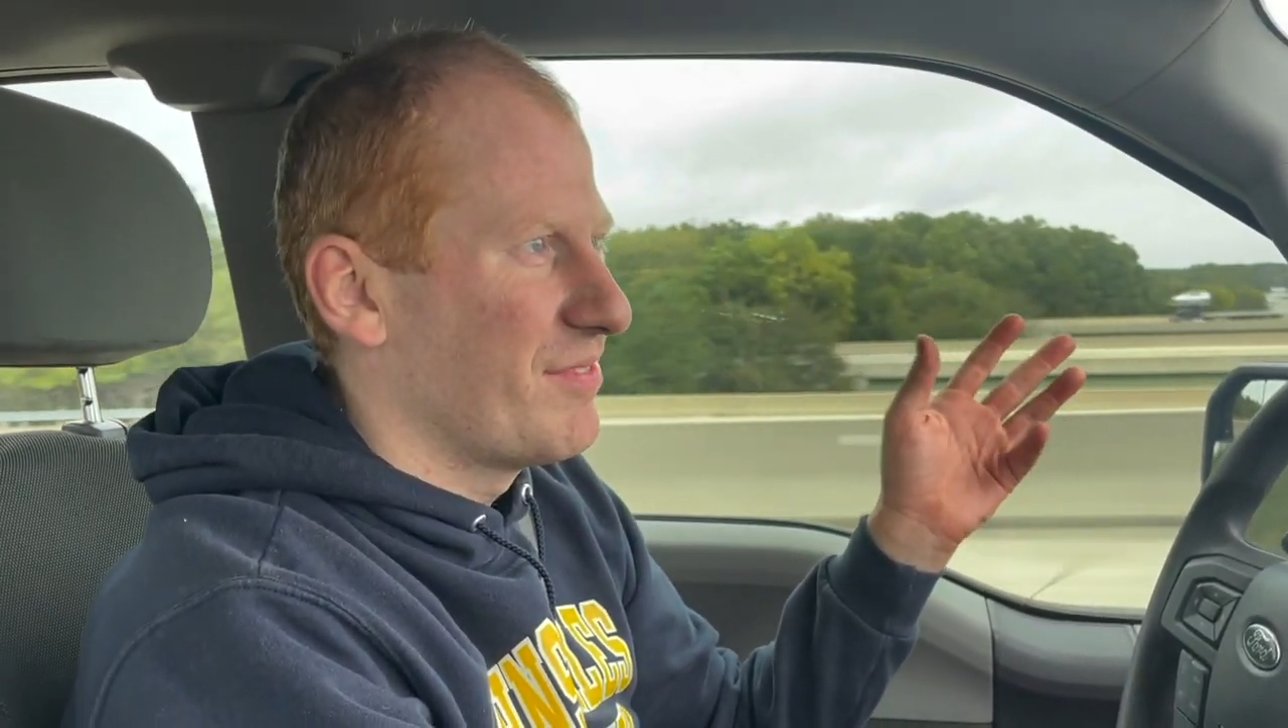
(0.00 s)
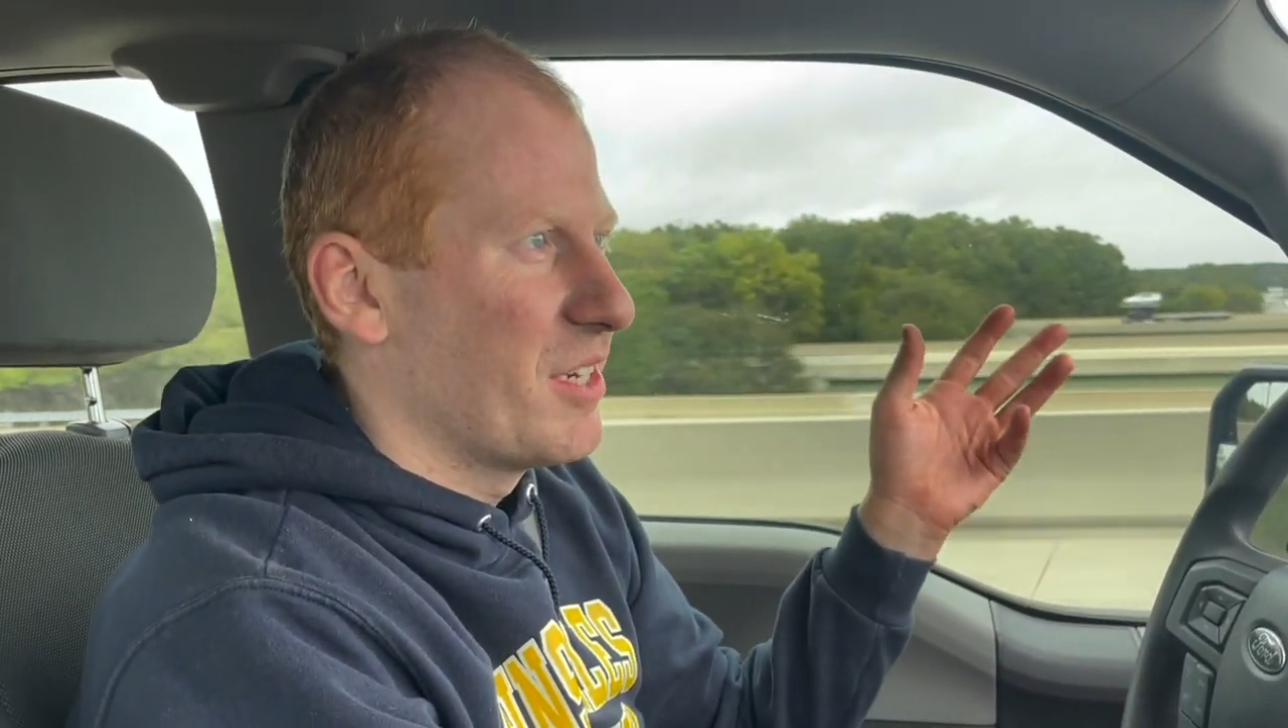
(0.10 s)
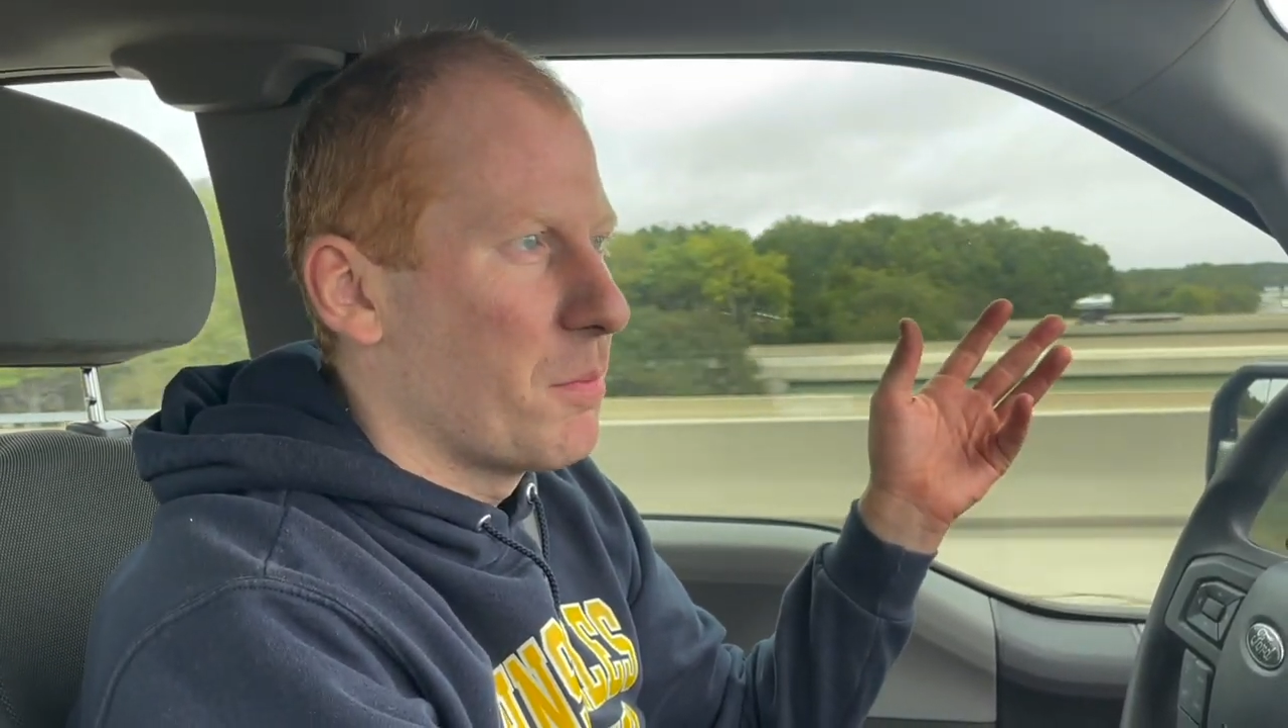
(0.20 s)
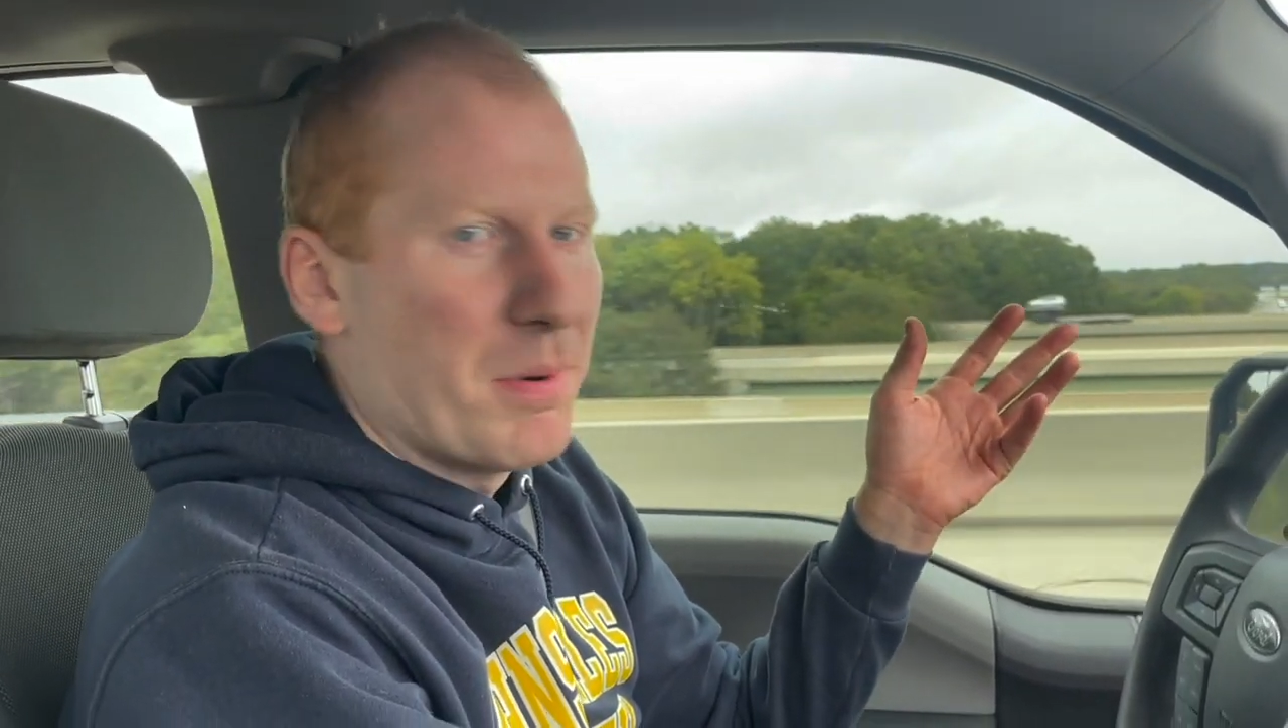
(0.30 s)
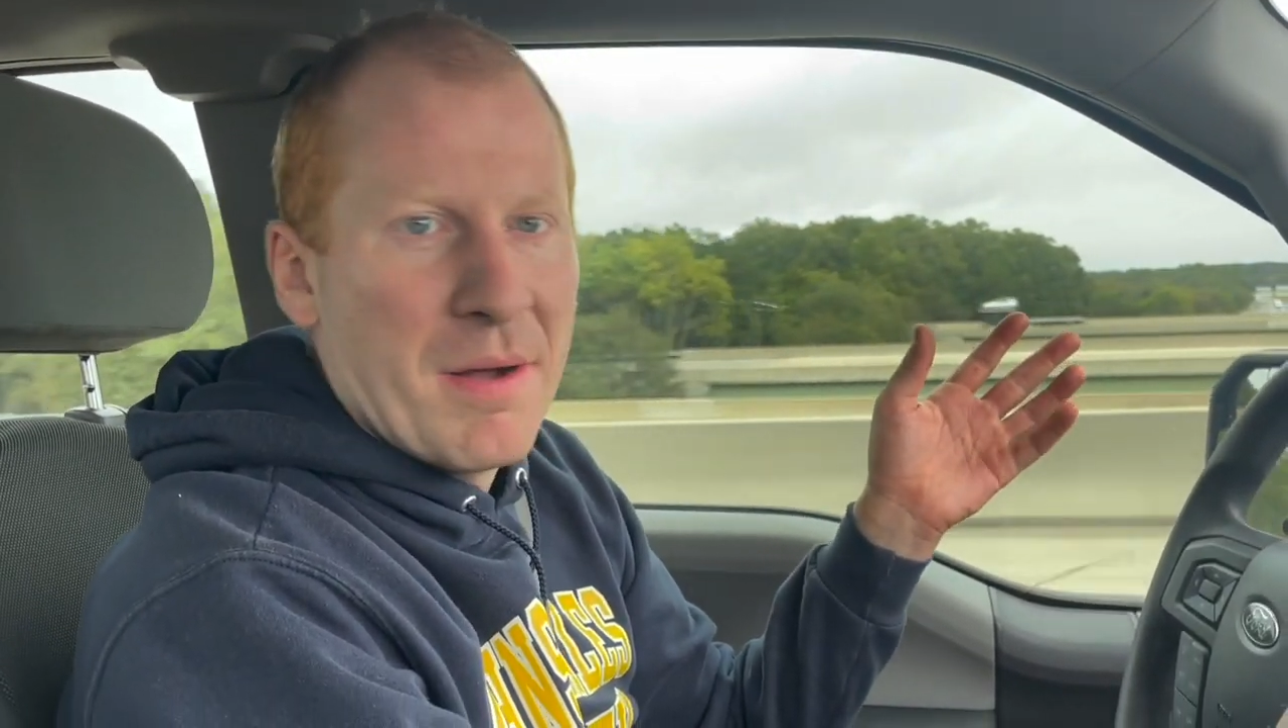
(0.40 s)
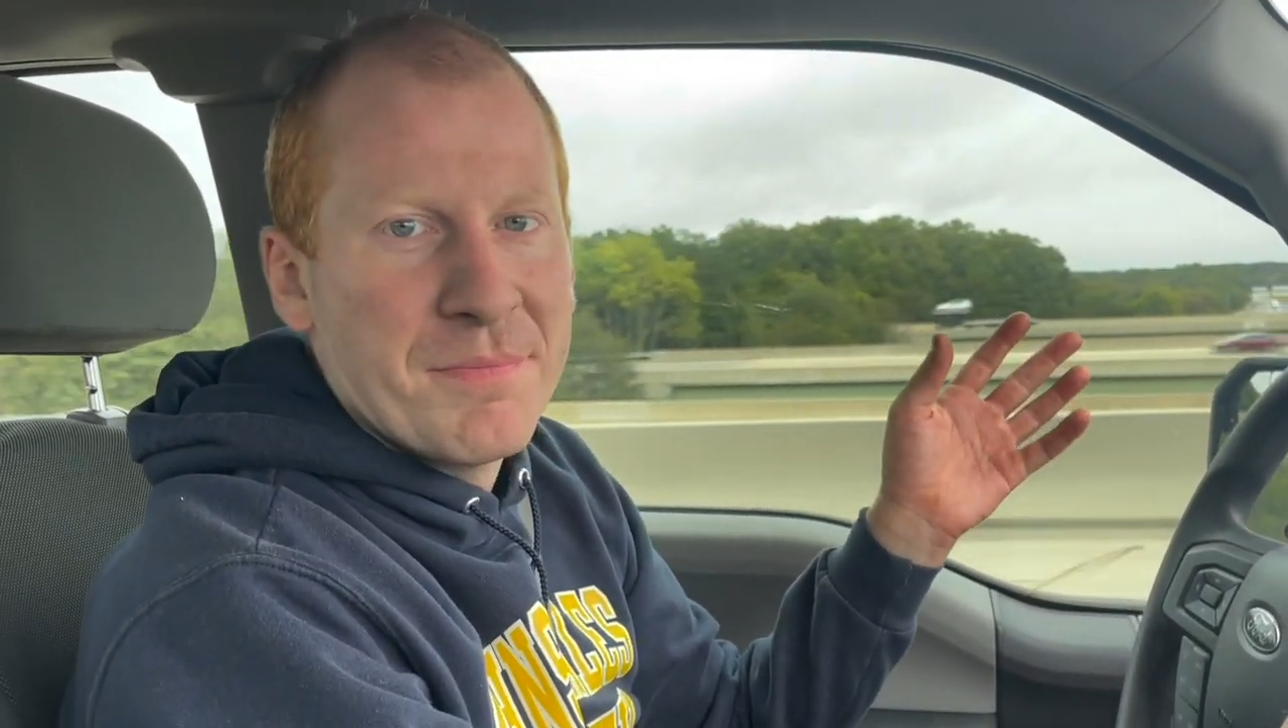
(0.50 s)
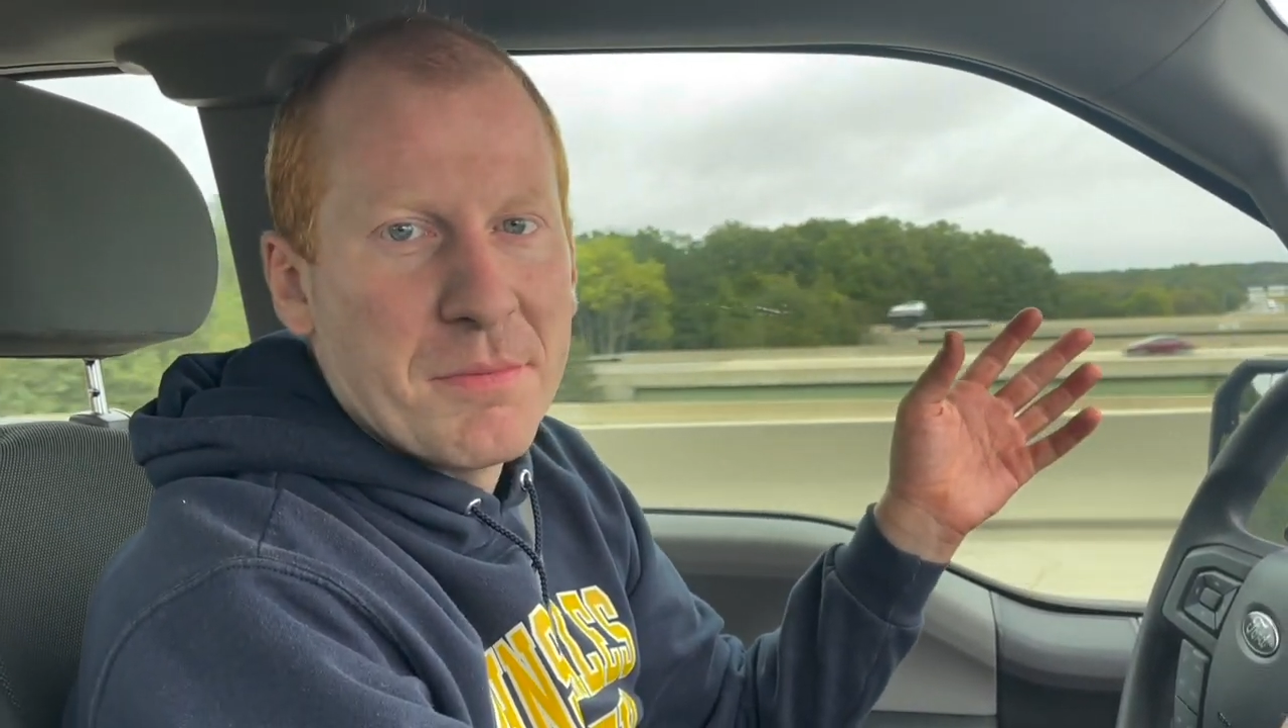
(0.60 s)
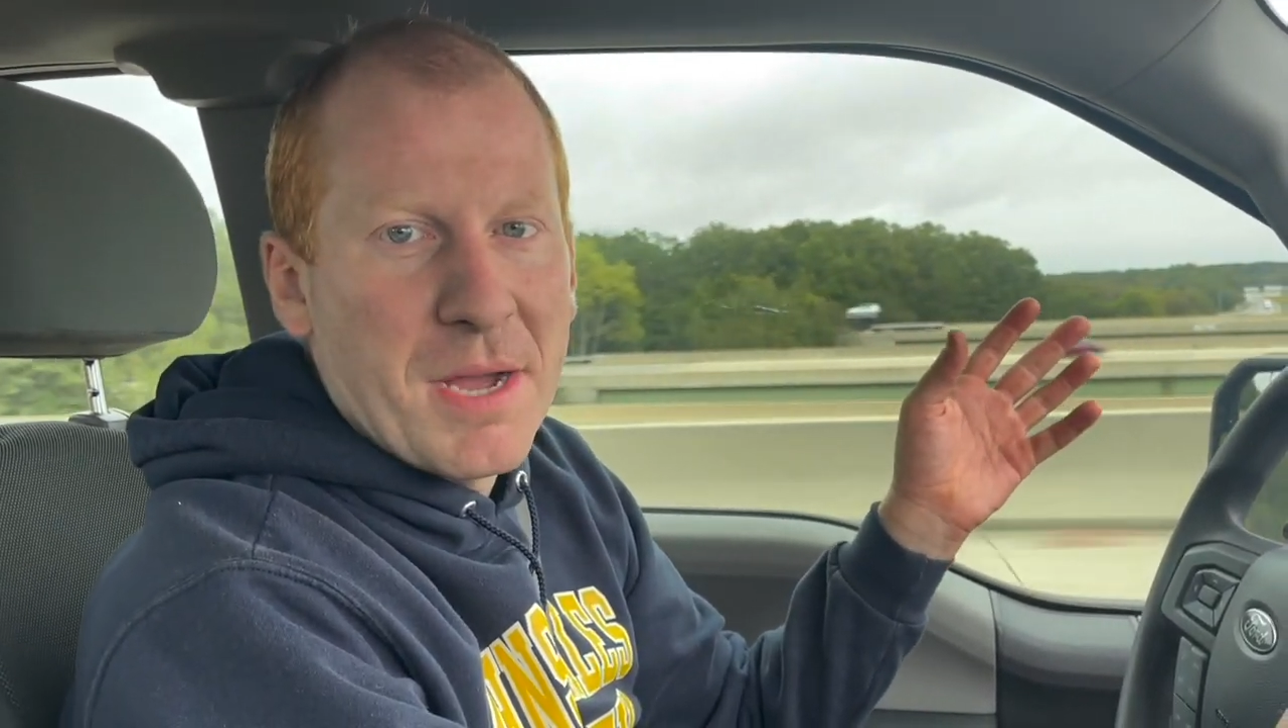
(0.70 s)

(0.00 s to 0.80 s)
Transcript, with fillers: you know, pumped